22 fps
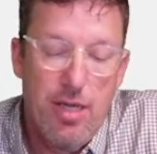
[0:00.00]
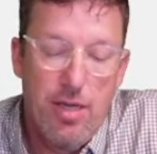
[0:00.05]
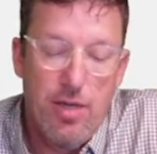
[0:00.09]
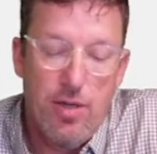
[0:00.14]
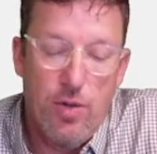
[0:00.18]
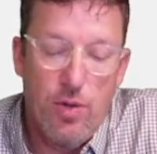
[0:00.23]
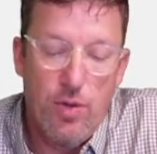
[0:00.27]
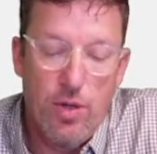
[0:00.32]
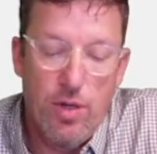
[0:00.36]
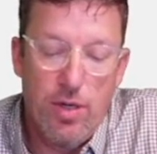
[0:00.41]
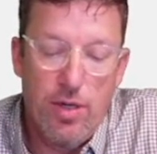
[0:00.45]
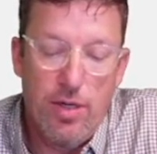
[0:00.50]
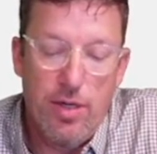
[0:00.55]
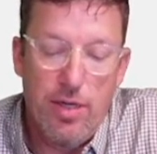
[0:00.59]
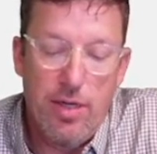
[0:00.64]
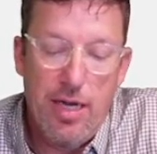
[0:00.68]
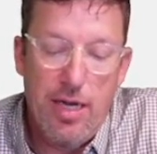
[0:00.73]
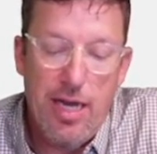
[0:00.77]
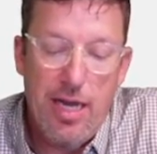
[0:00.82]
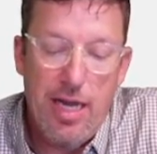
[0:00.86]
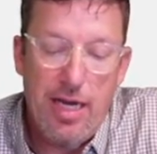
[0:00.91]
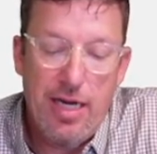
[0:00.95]
Or
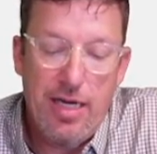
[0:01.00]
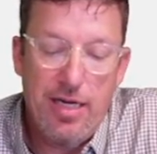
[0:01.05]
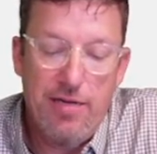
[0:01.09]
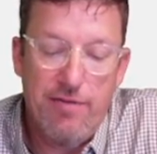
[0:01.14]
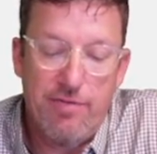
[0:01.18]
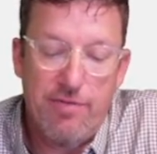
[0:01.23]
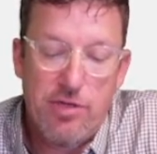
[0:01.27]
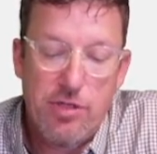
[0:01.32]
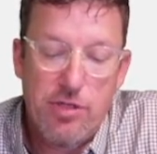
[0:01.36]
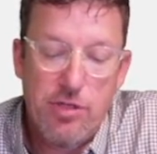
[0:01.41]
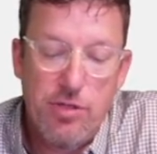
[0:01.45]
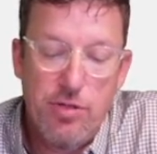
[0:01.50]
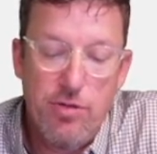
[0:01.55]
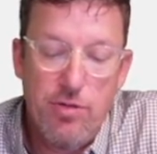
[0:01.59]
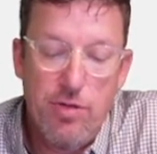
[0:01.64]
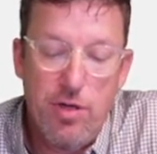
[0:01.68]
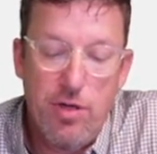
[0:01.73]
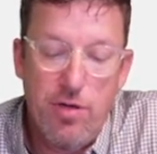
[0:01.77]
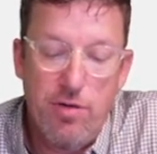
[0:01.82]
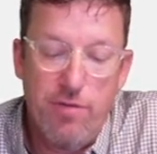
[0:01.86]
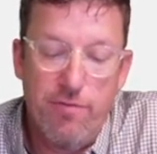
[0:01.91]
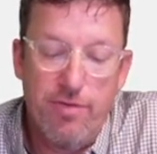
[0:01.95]
negative 2
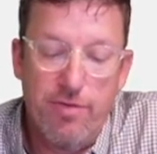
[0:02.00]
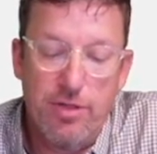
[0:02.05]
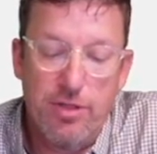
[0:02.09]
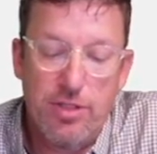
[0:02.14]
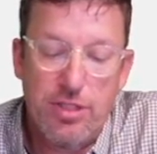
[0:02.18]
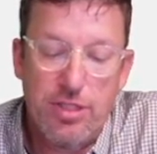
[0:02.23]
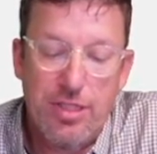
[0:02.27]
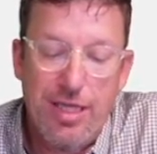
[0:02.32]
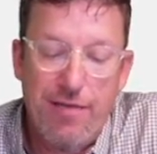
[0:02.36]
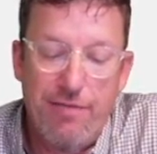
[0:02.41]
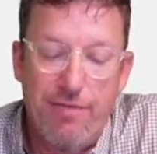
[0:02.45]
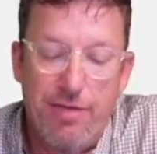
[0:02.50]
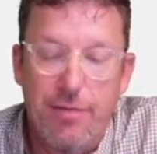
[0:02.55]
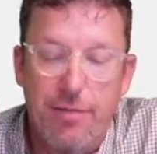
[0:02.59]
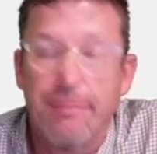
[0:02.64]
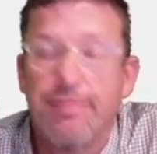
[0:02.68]
over 7.